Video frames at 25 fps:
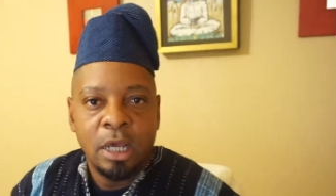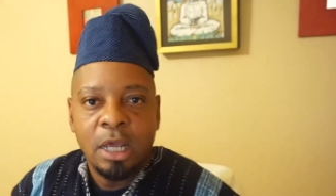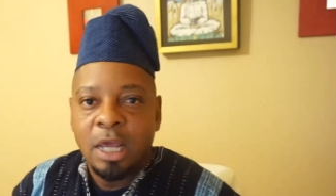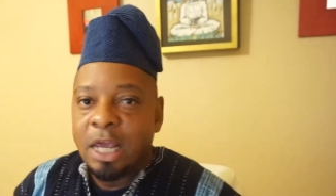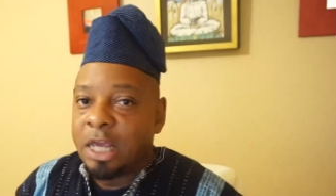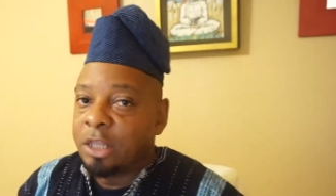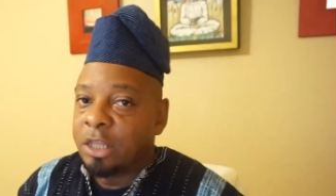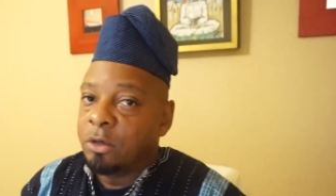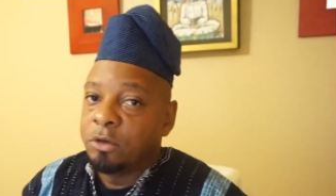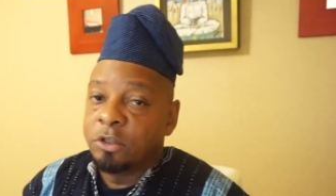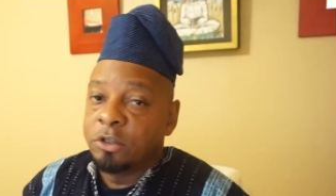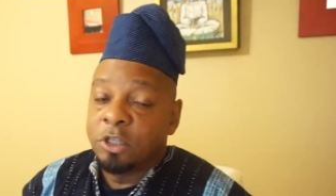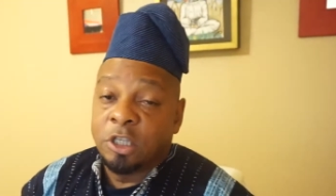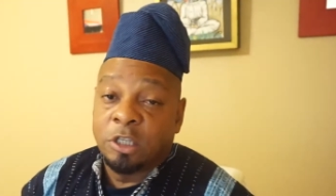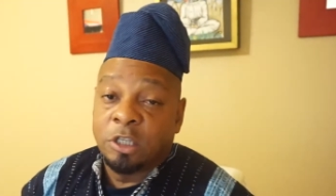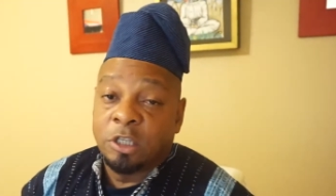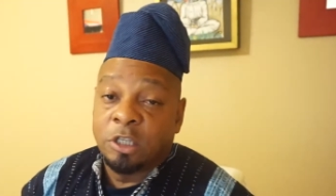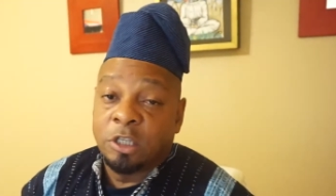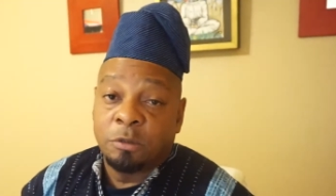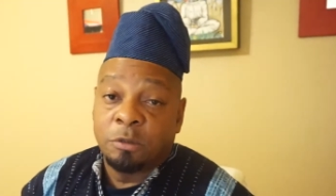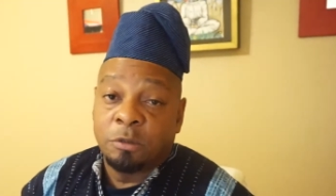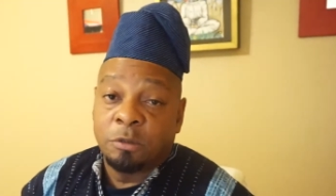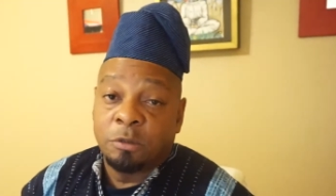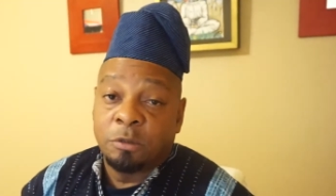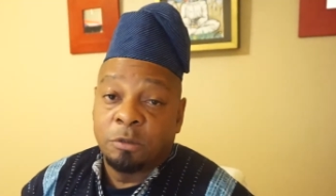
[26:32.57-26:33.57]
And those are the
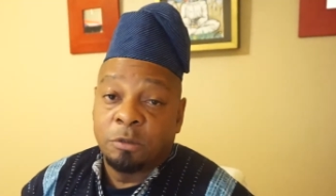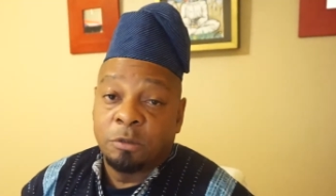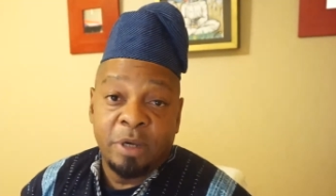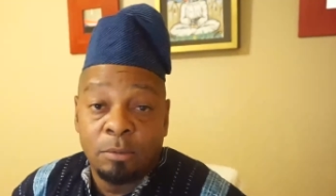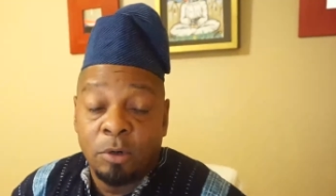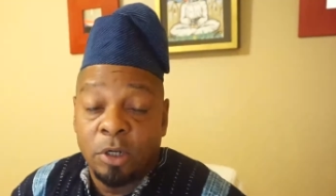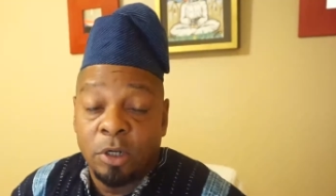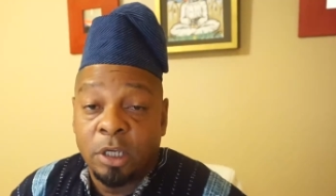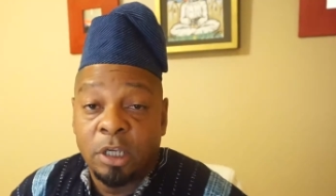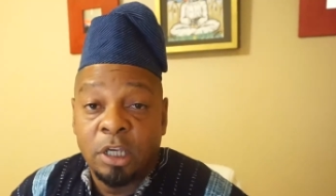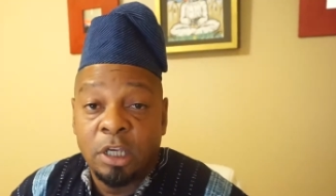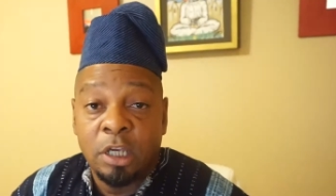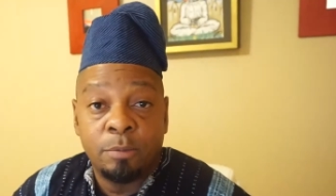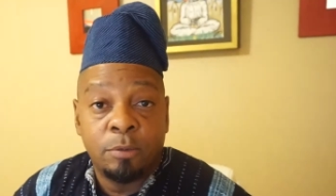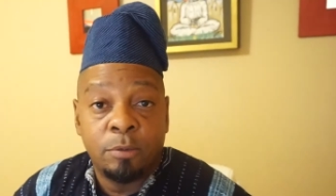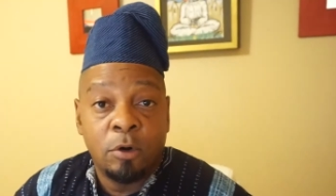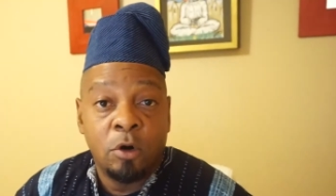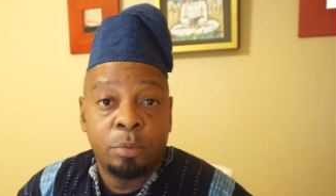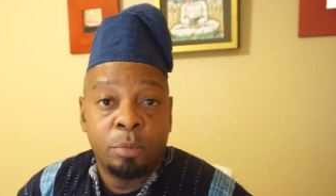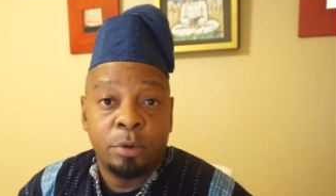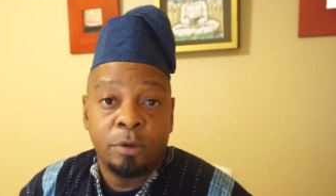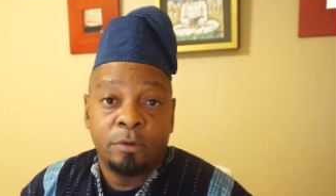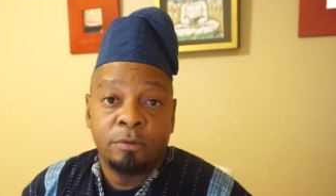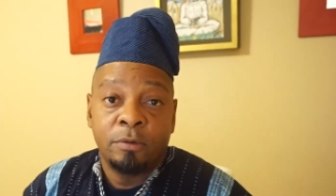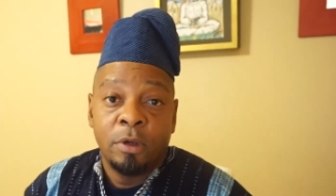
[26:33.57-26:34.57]
spaces that I'm going to keep
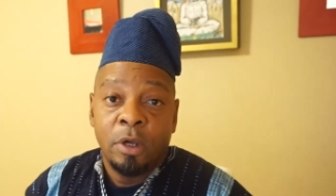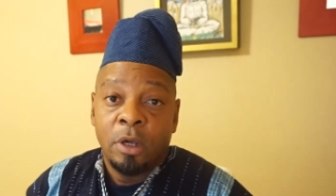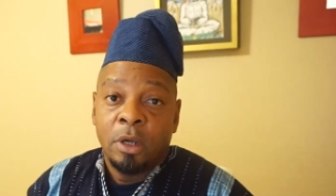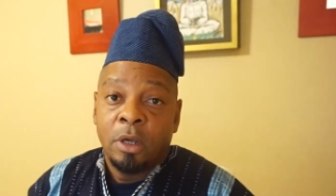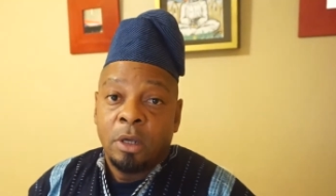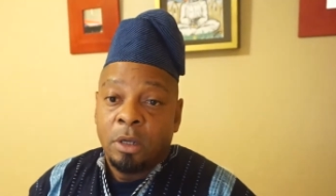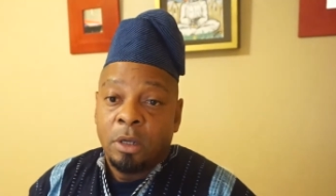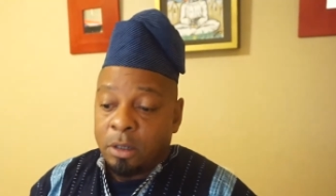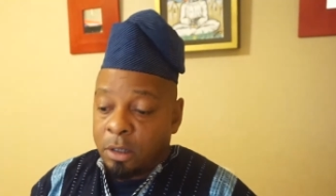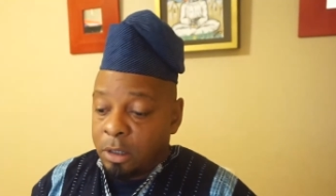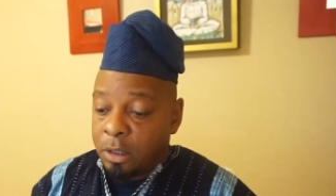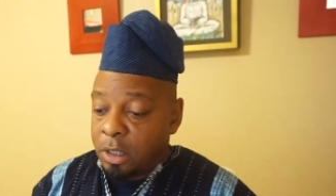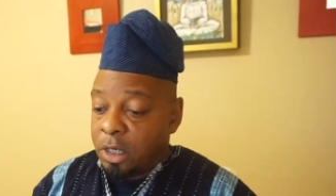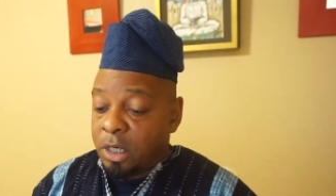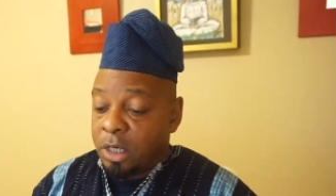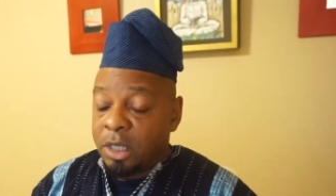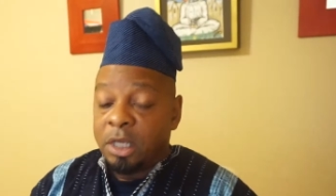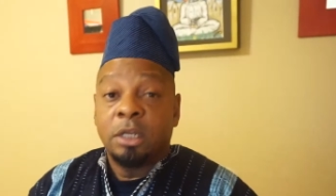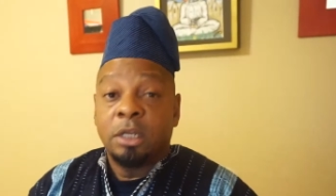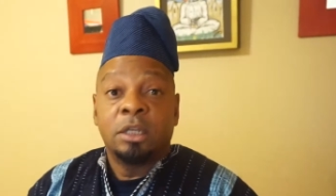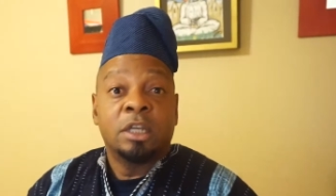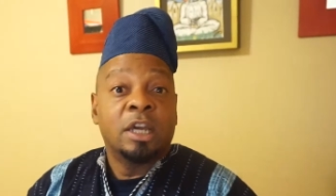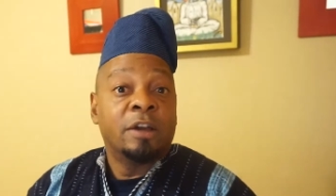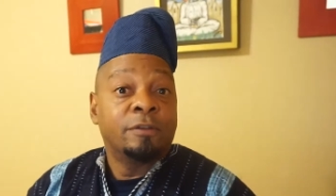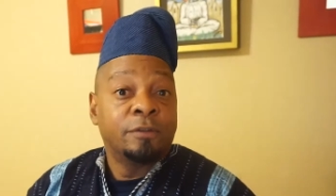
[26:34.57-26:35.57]
open uh,
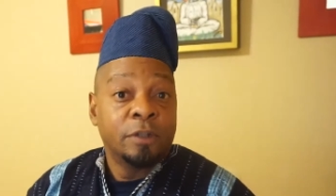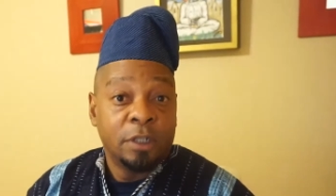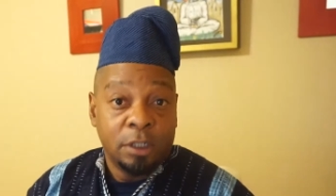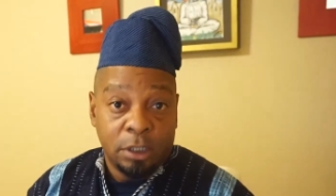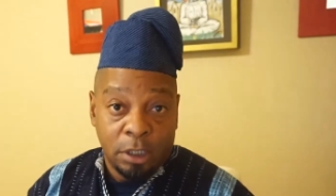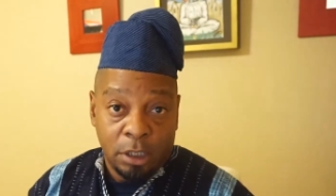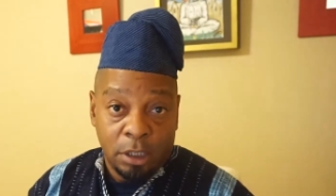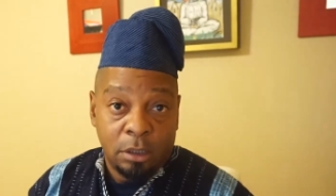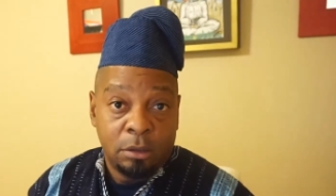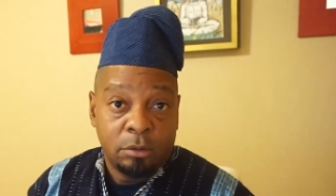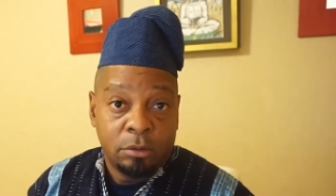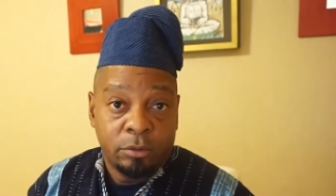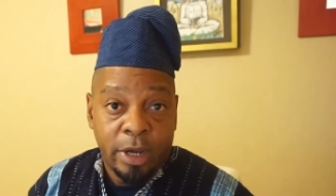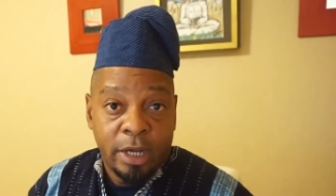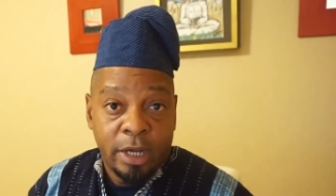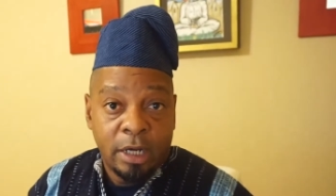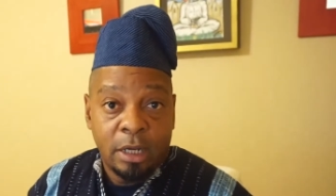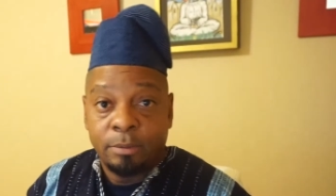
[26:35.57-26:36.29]
indefinitely, right?